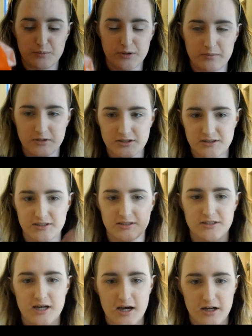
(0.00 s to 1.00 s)
pretty much the
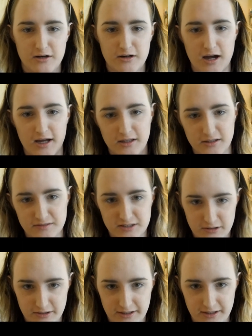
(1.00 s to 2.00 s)
entire
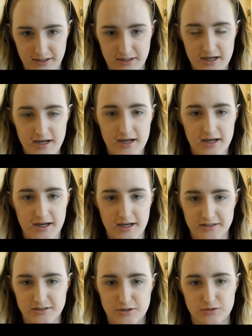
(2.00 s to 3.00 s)
iluvsarahii
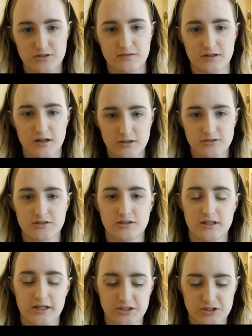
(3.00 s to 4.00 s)
x Dose of Colors
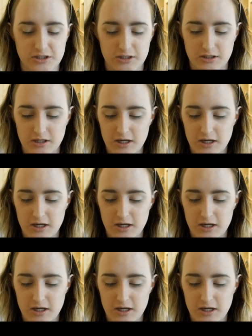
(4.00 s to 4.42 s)
collection,